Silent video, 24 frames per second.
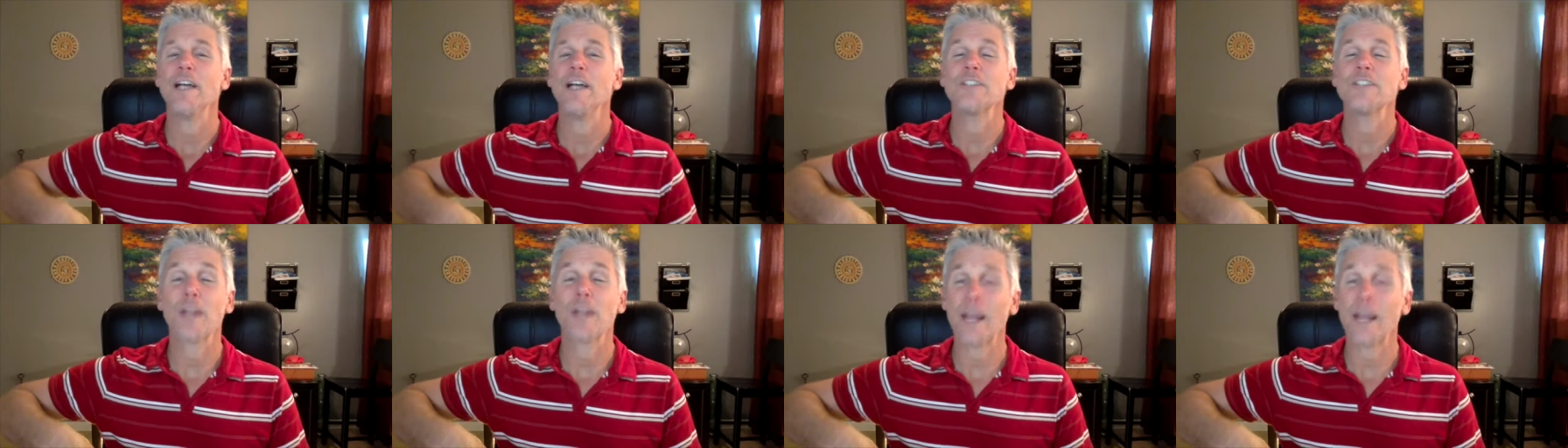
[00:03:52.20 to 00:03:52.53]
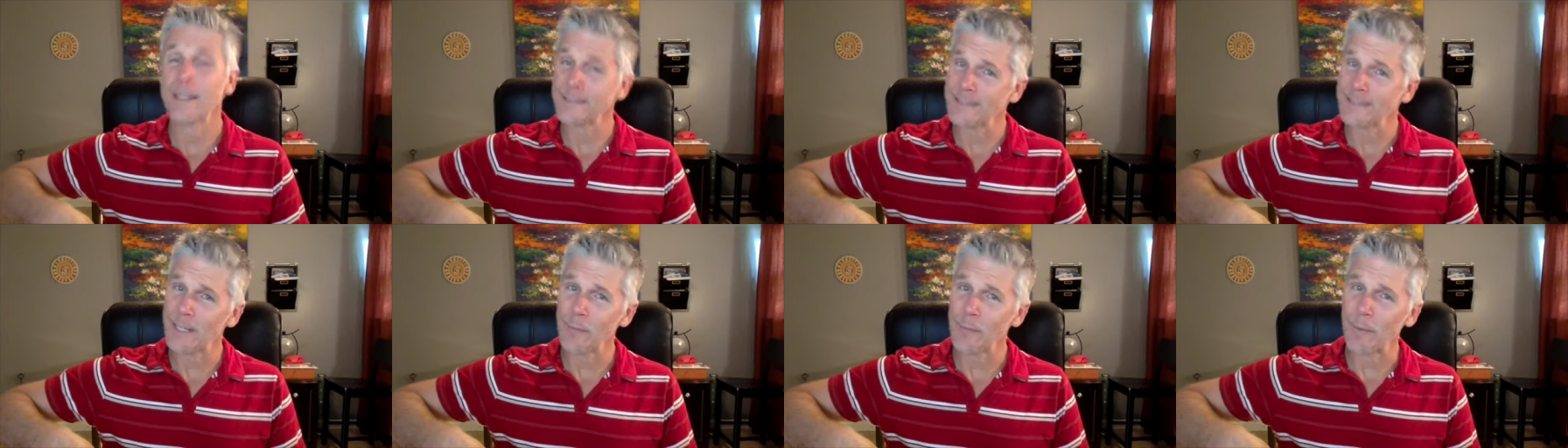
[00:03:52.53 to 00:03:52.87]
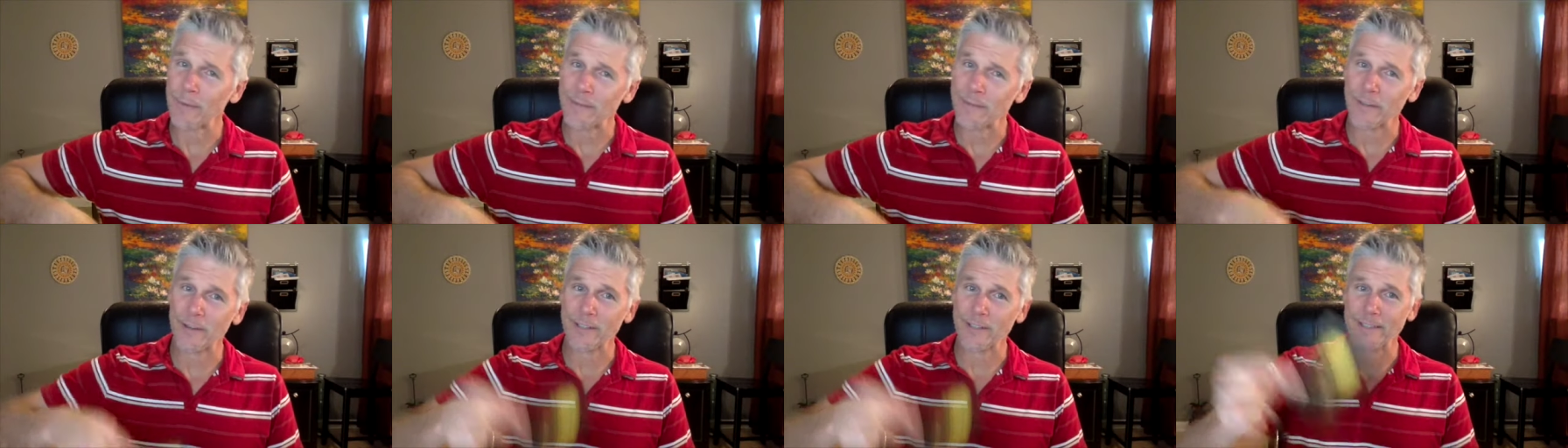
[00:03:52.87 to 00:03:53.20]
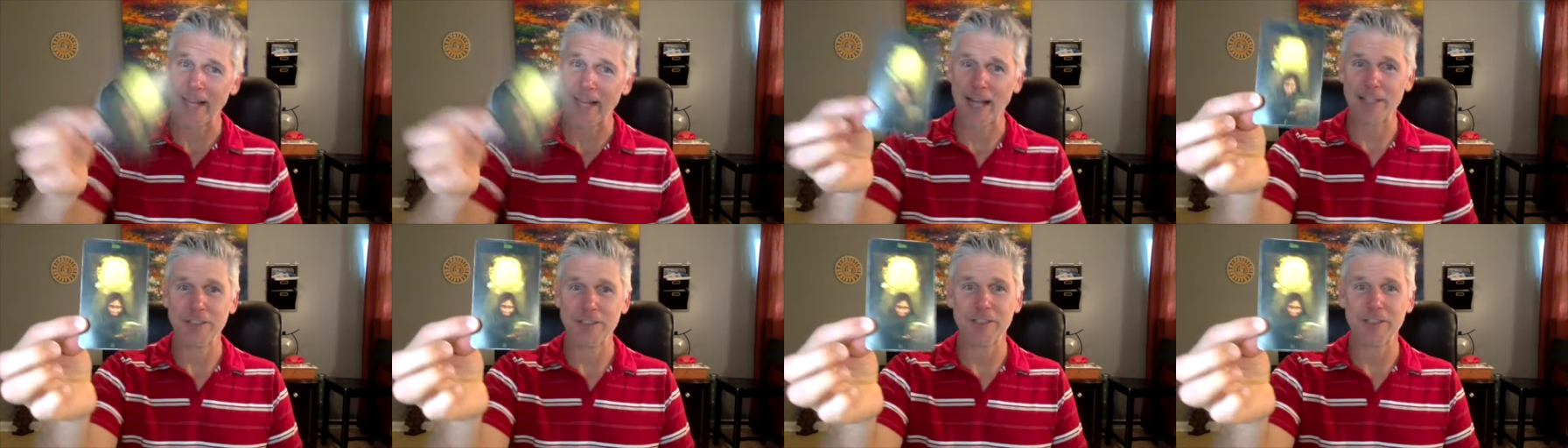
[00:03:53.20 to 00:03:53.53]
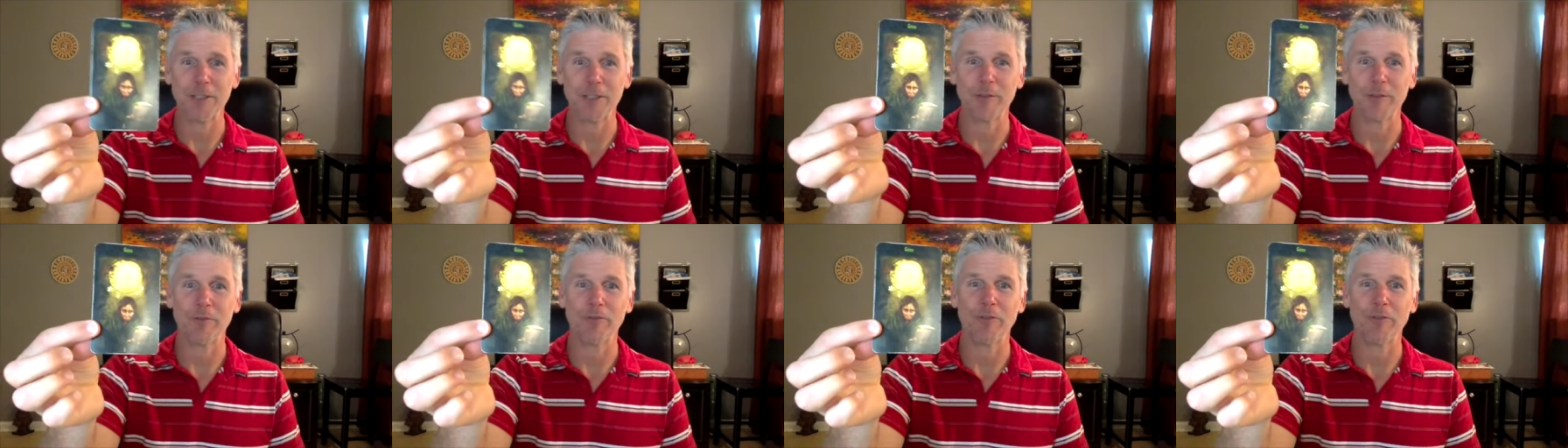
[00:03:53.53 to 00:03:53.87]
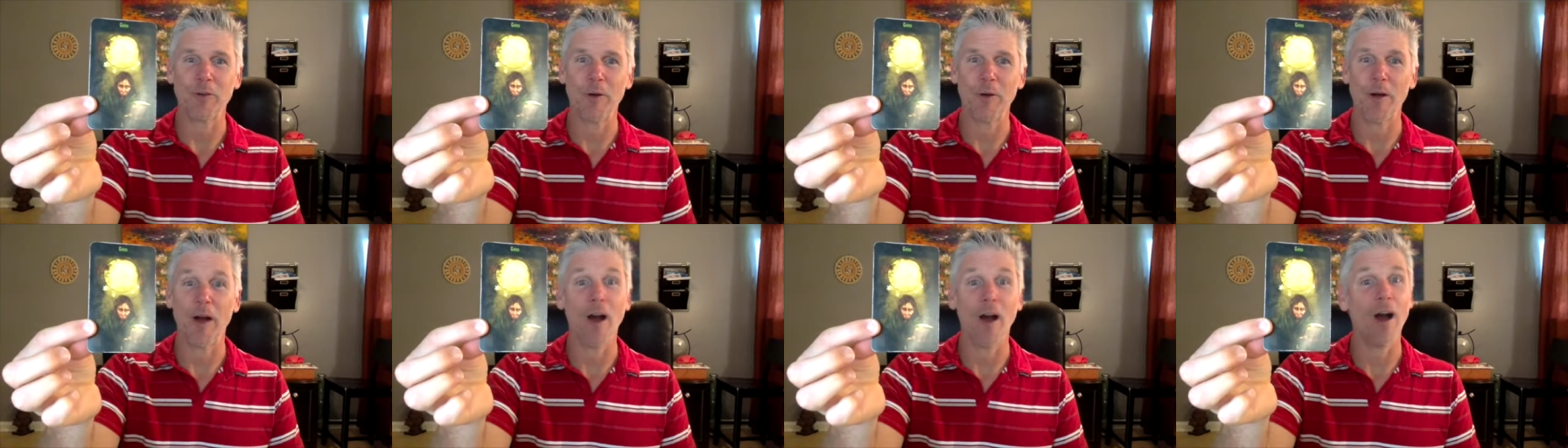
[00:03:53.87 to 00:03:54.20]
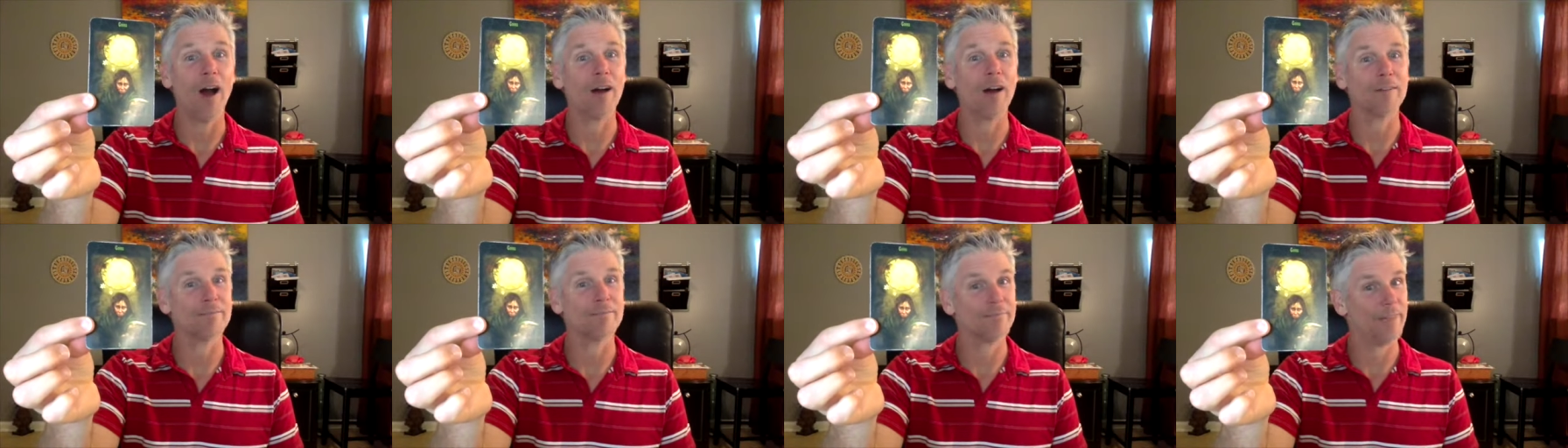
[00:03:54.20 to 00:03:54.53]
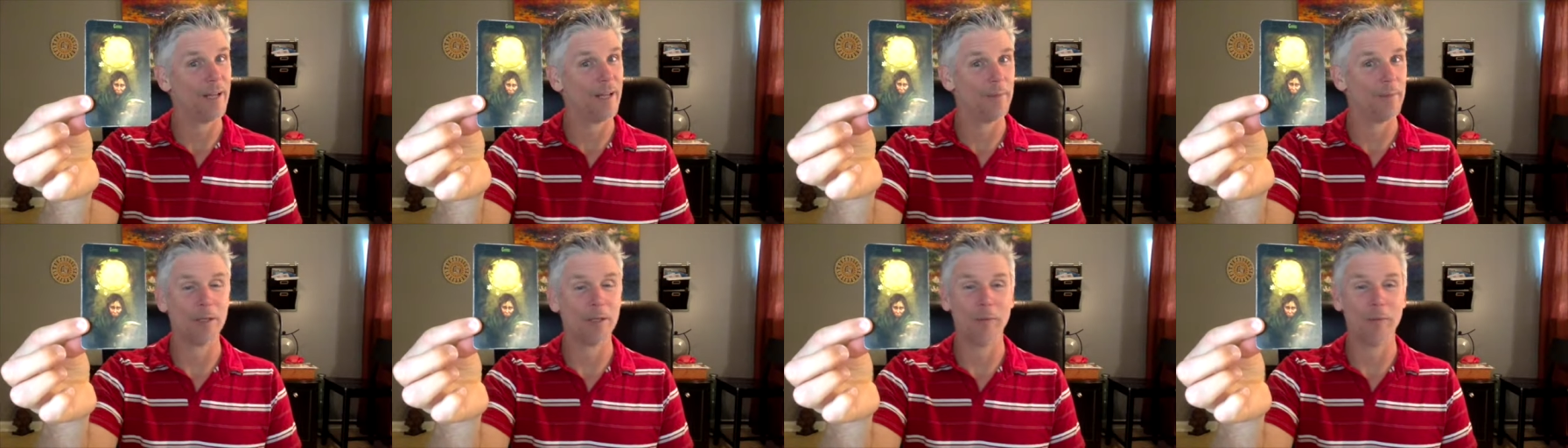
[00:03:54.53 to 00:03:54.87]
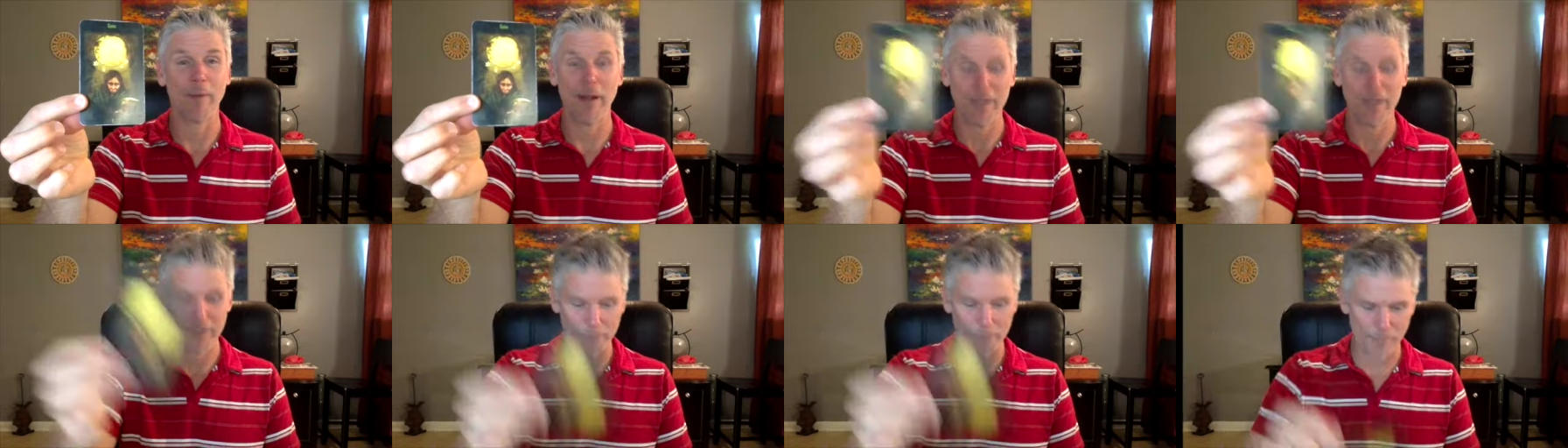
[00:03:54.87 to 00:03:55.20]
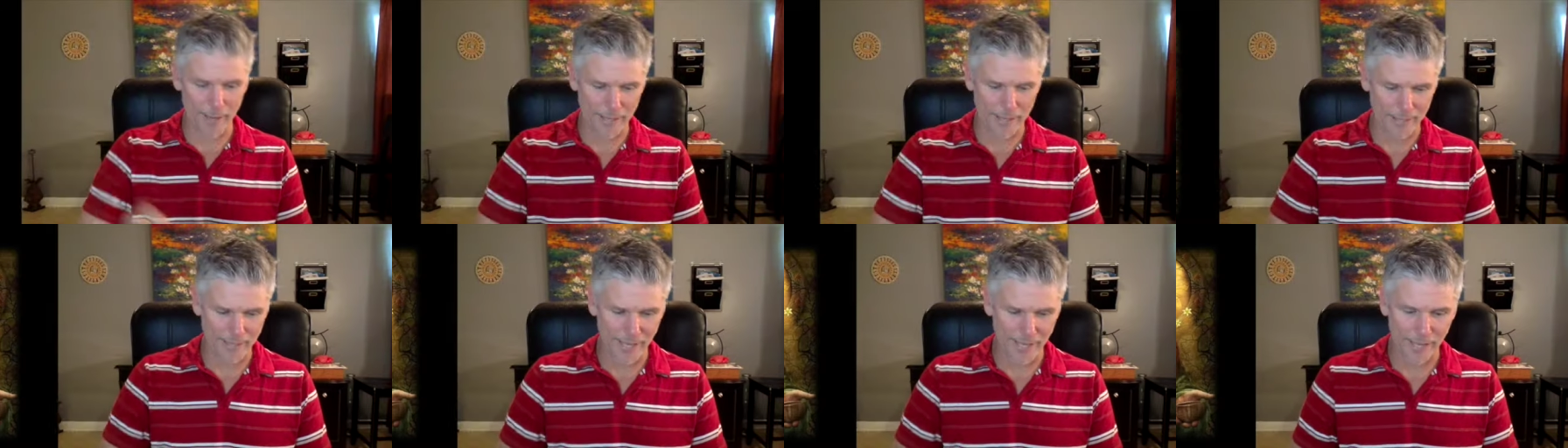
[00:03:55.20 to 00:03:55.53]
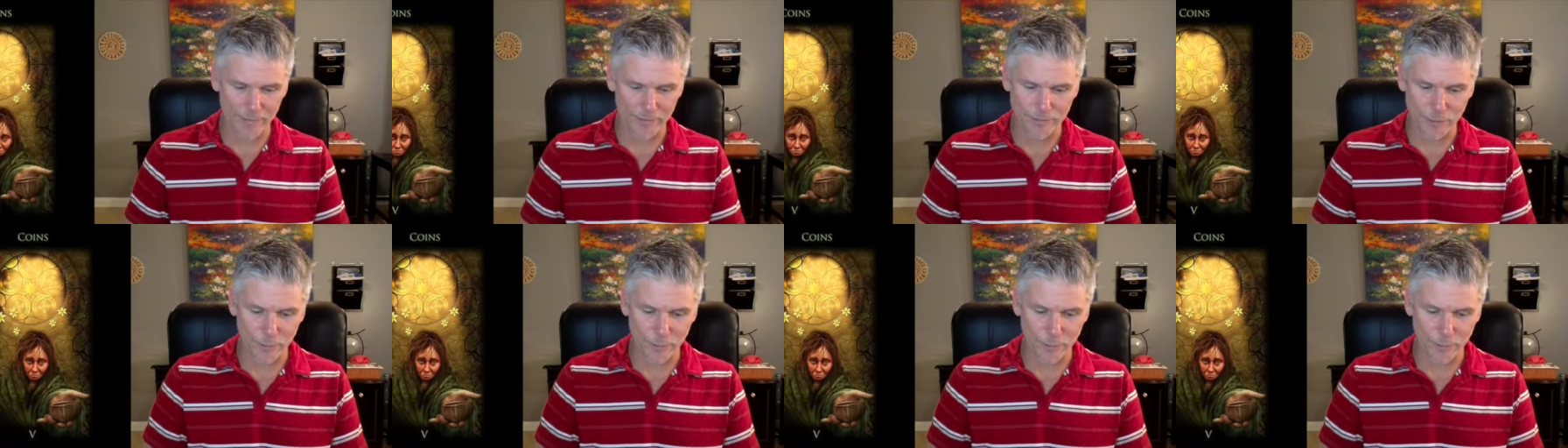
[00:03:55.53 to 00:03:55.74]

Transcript: So let's see what they're attached to for nibbling away at your bank account.